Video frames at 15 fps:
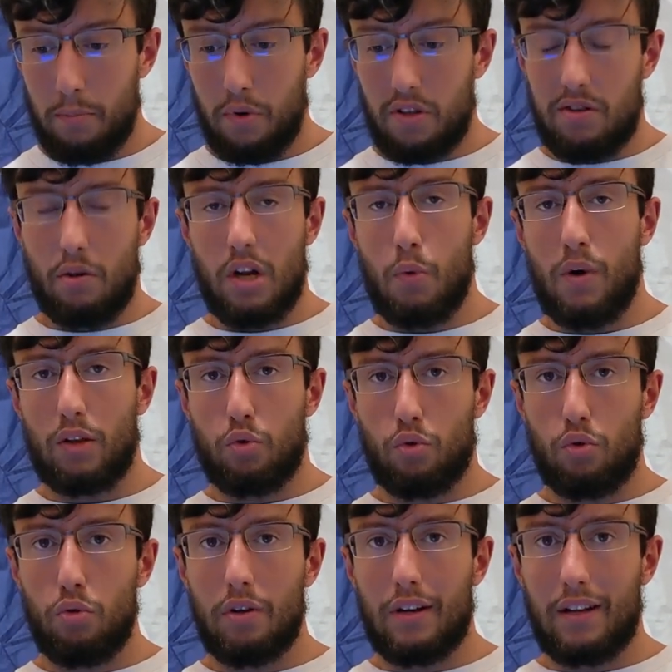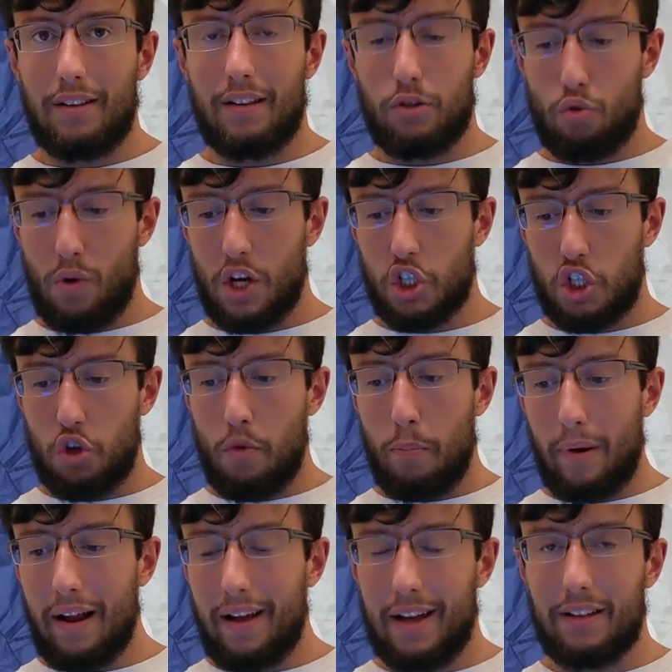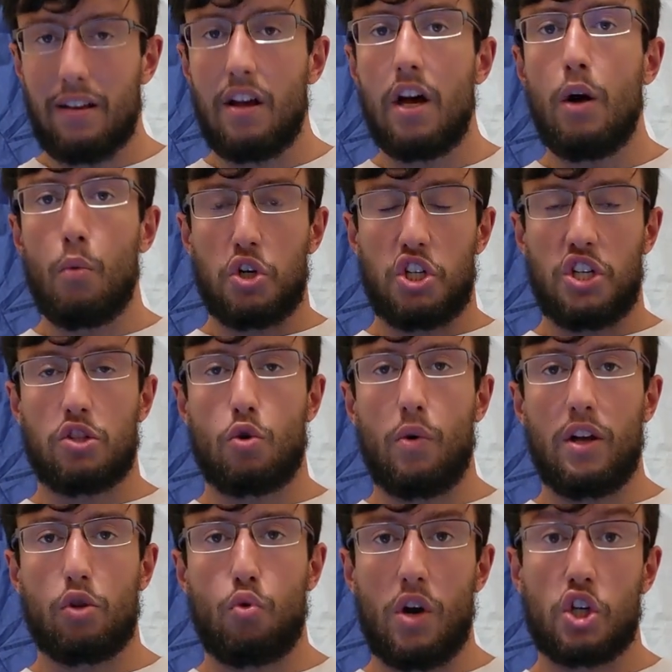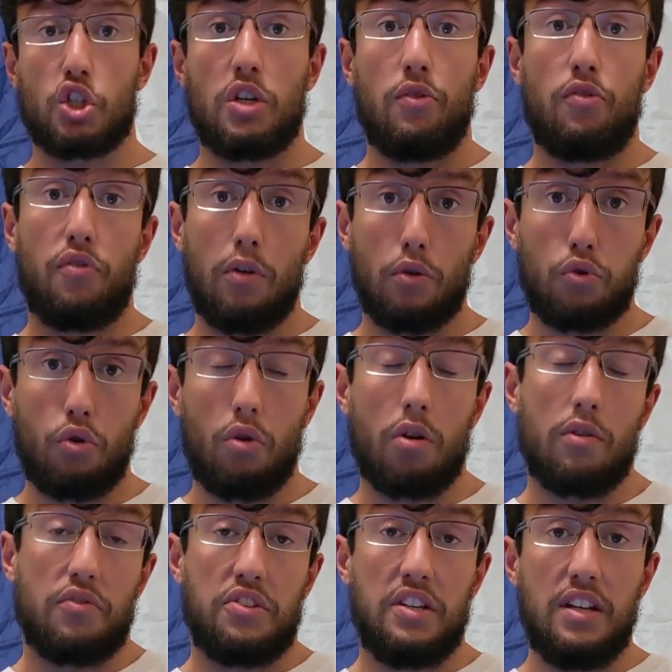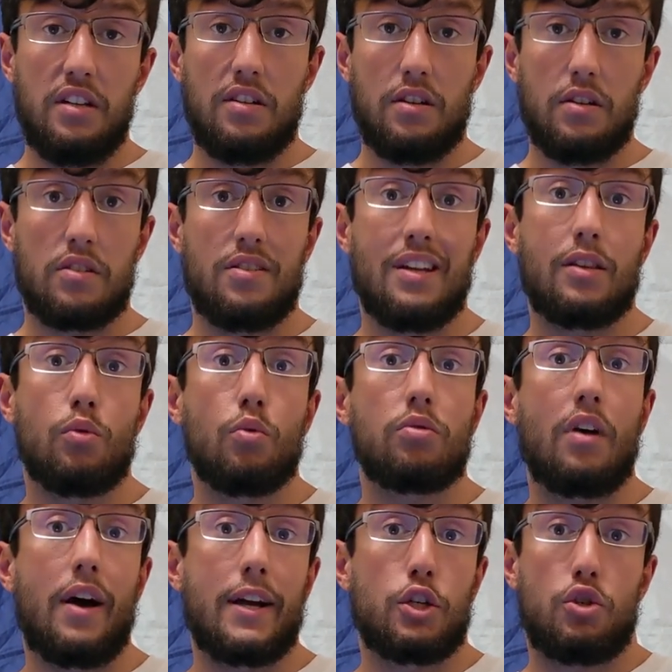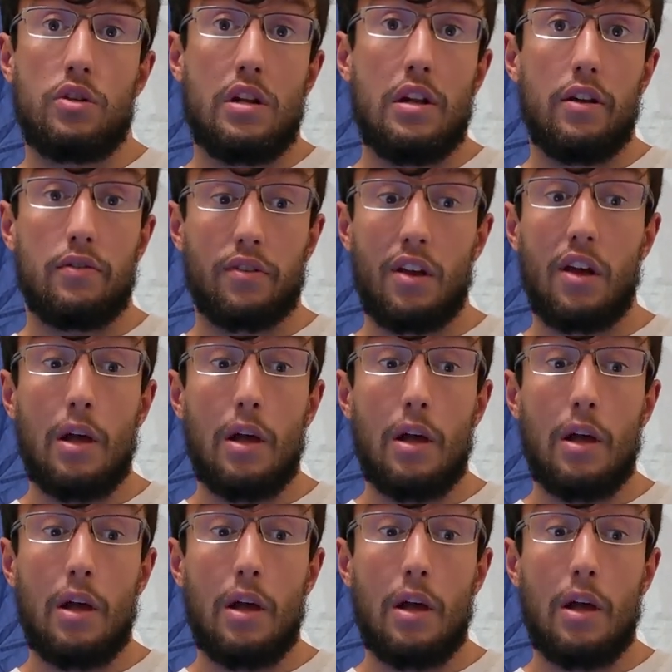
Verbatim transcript: But the only way to do that is to actually apply it, which is going to actually filter of the idiots that don't actually lift.